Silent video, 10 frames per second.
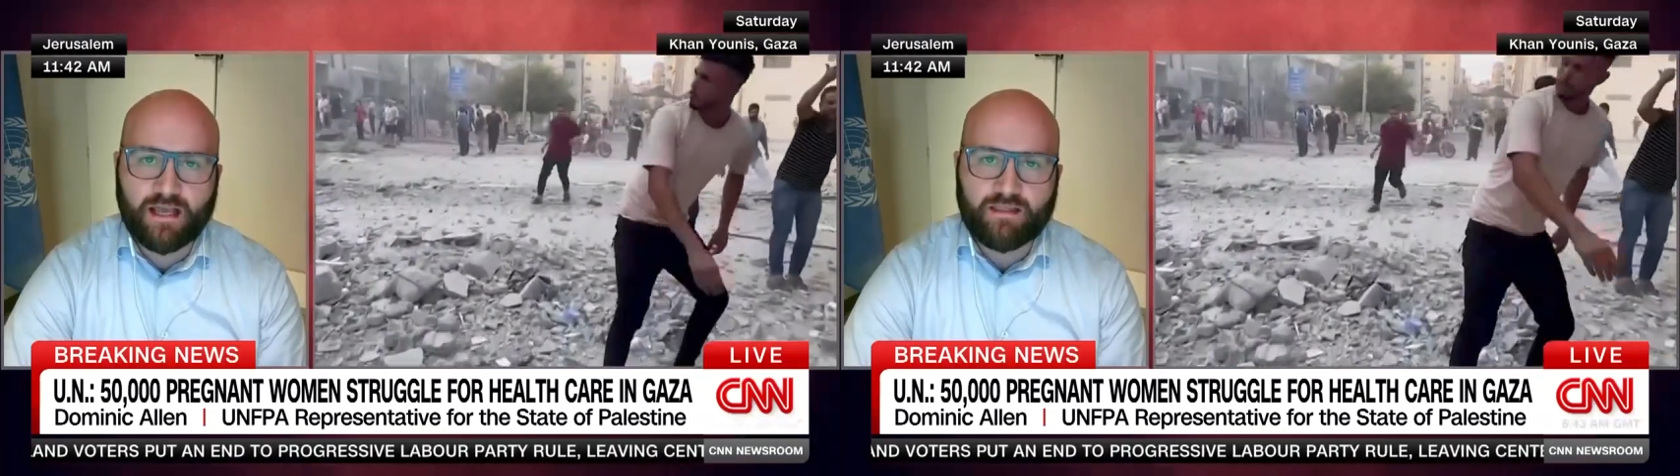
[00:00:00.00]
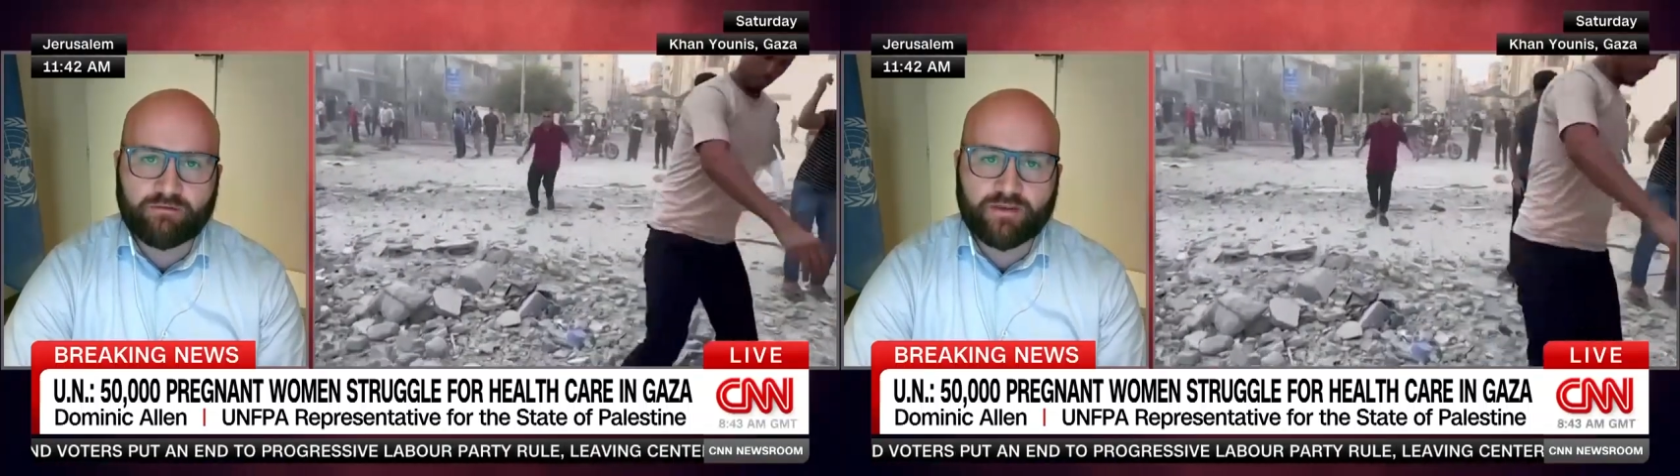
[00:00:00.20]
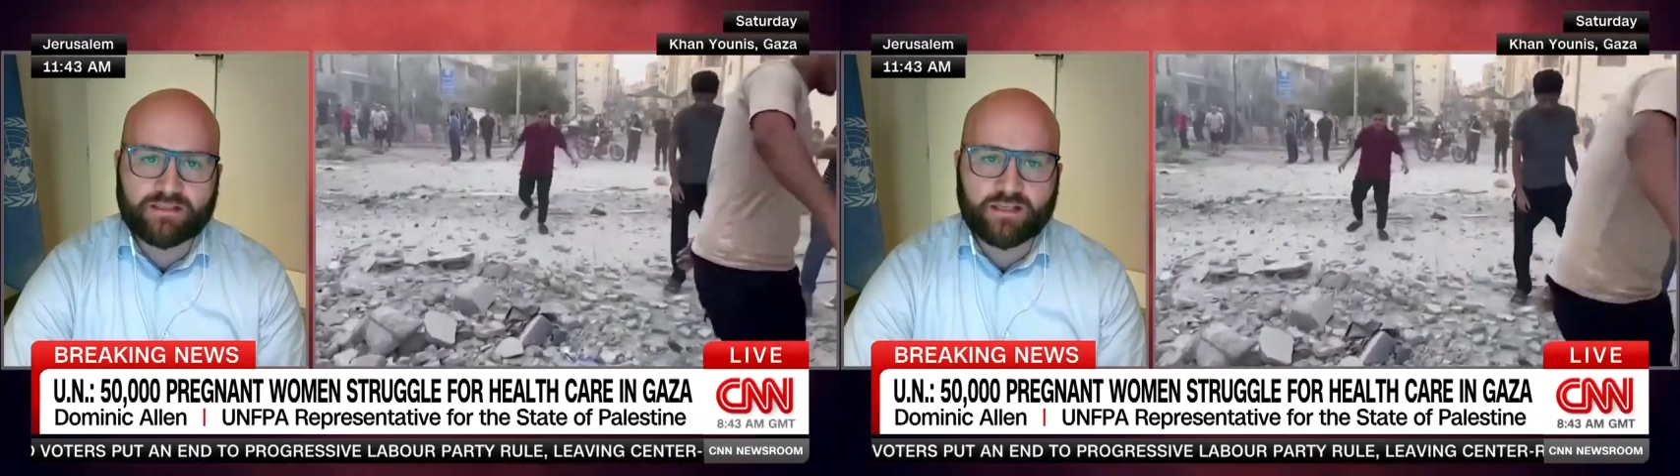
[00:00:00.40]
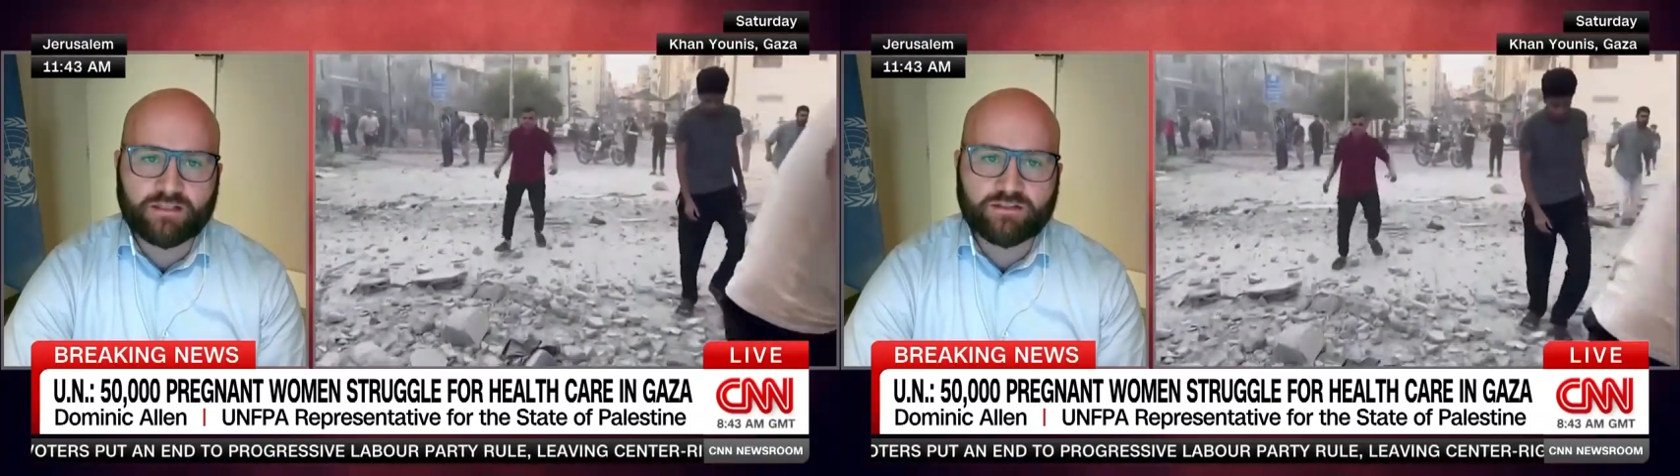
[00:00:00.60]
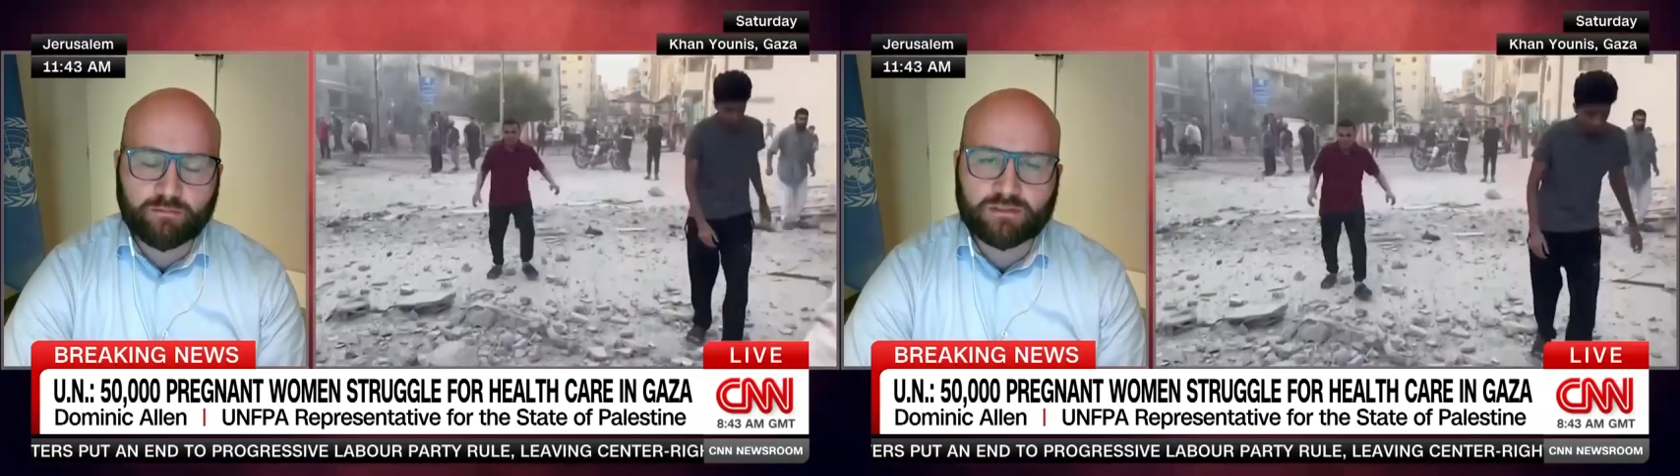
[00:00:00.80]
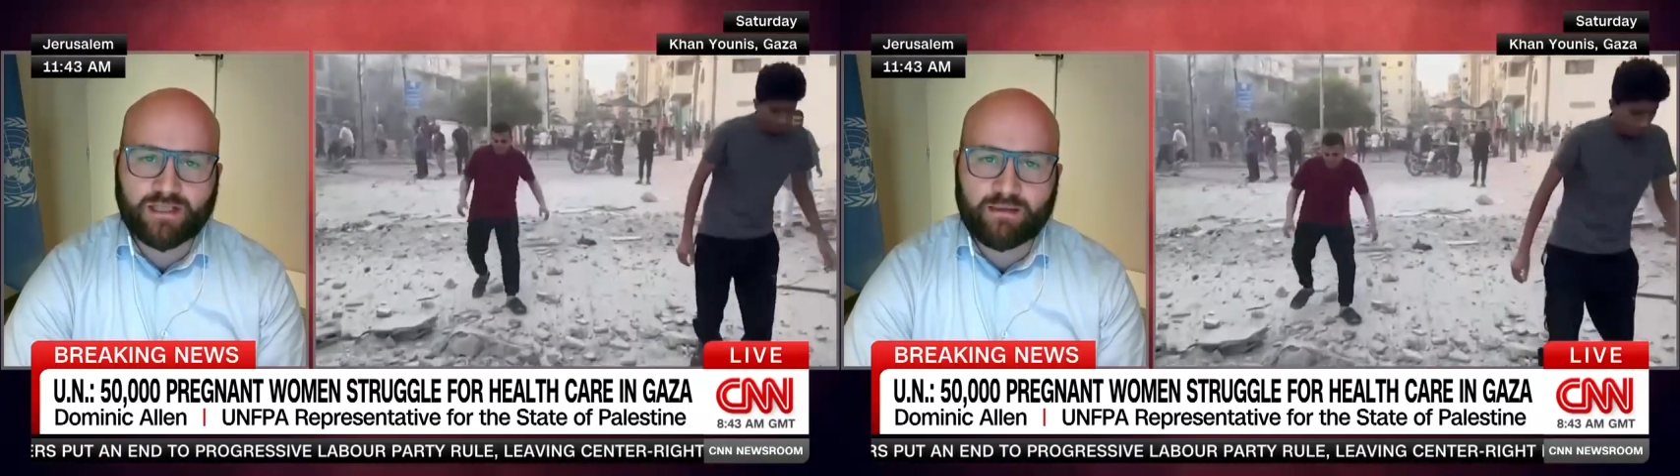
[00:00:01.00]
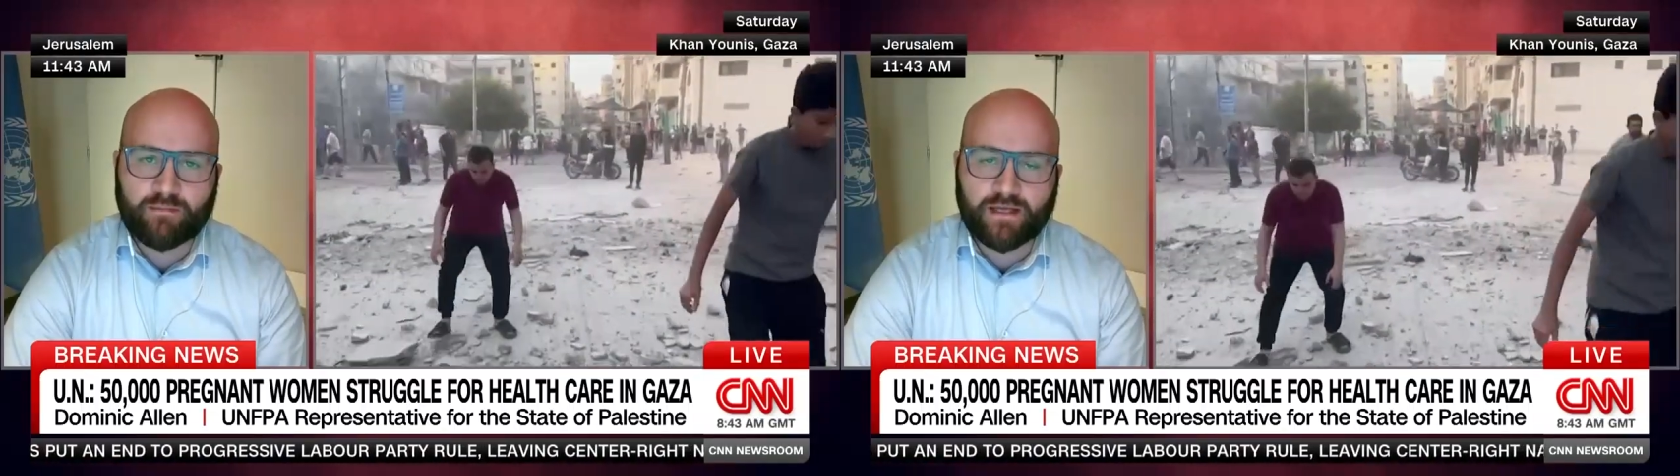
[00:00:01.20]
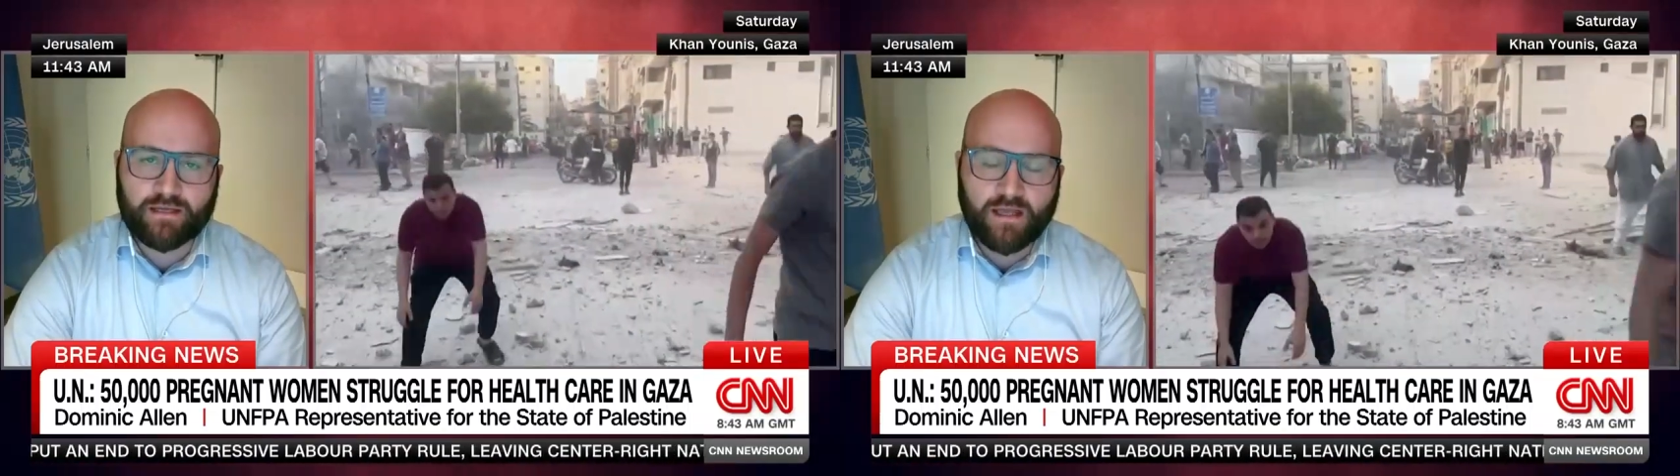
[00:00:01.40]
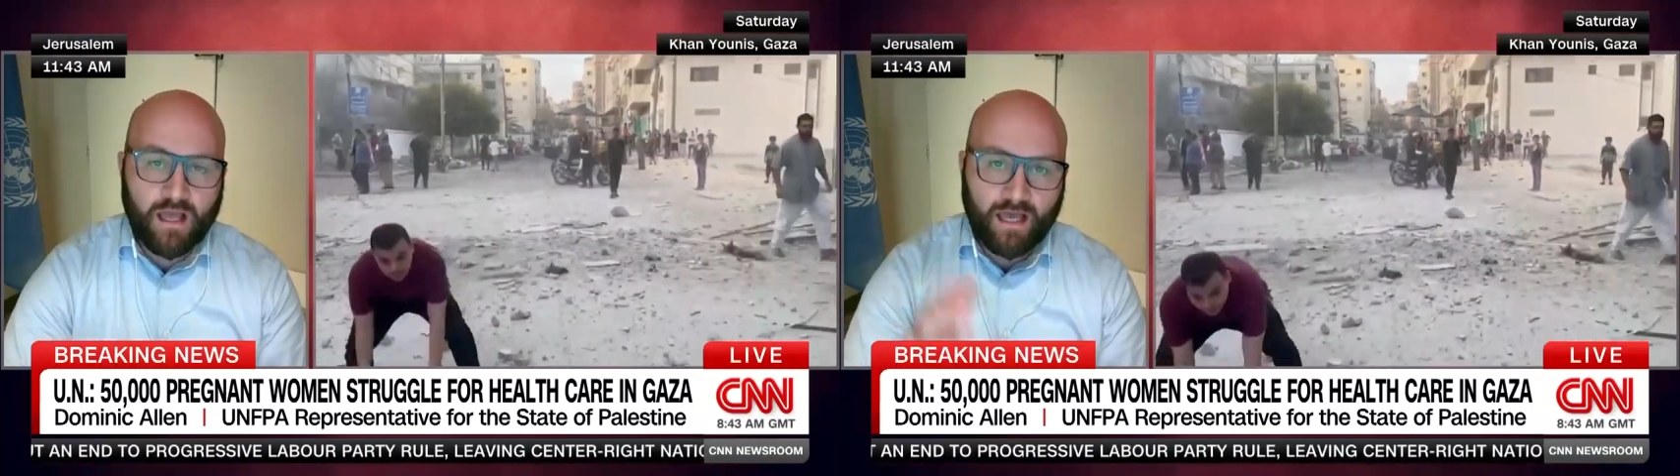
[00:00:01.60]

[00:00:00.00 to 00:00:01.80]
They're facing a double nightmare.